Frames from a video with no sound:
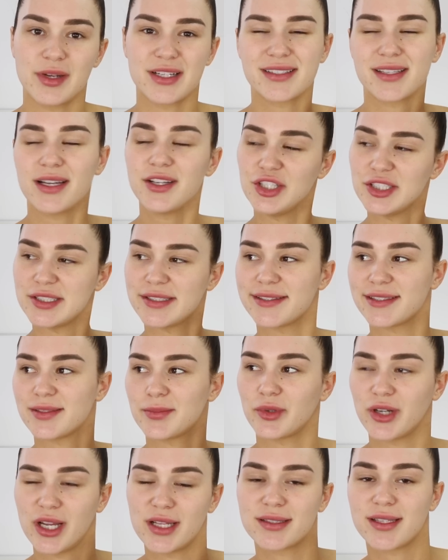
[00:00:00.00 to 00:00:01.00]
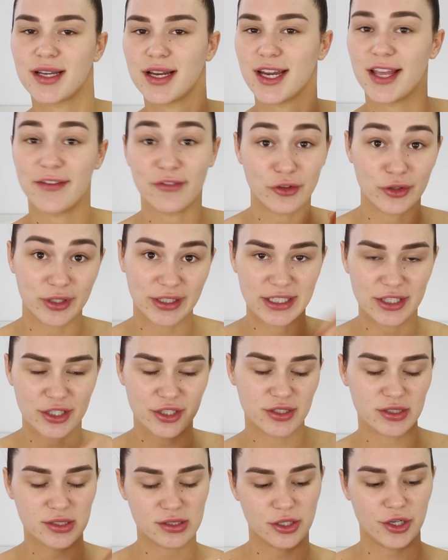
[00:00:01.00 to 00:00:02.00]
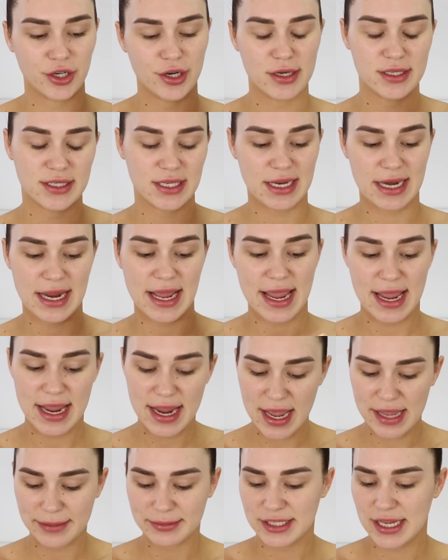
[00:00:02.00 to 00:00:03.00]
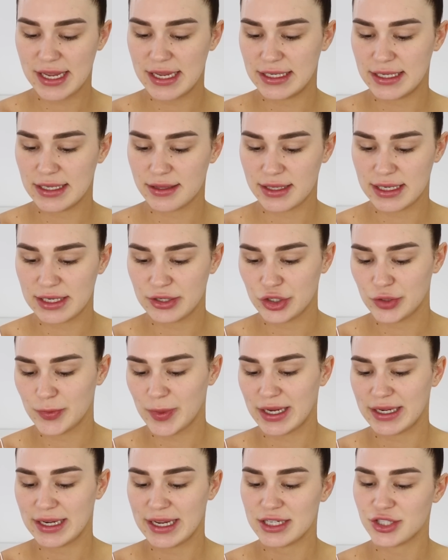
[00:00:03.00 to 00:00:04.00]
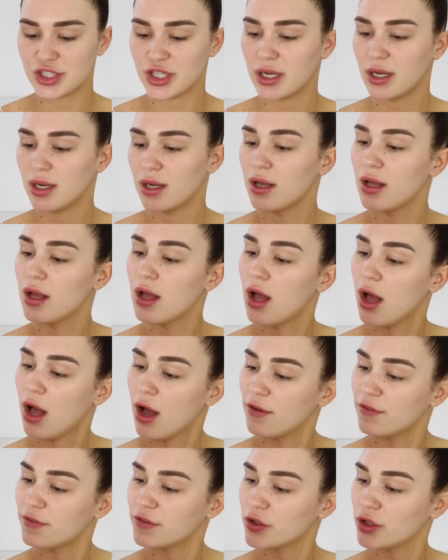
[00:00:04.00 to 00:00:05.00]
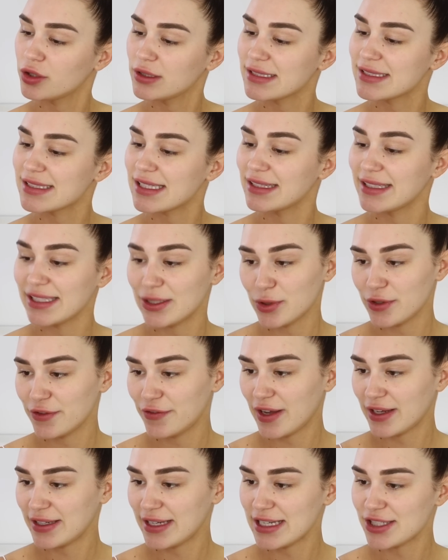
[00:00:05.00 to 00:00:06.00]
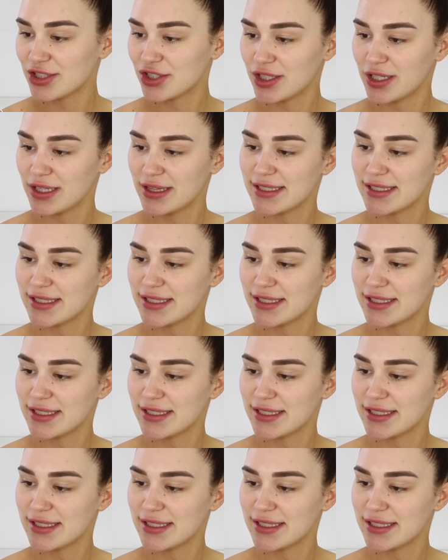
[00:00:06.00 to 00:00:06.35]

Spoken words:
I'm gonna start using some brands that I never really use. So today I'm taking the Nude by Nature Flawless Liquid Foundation.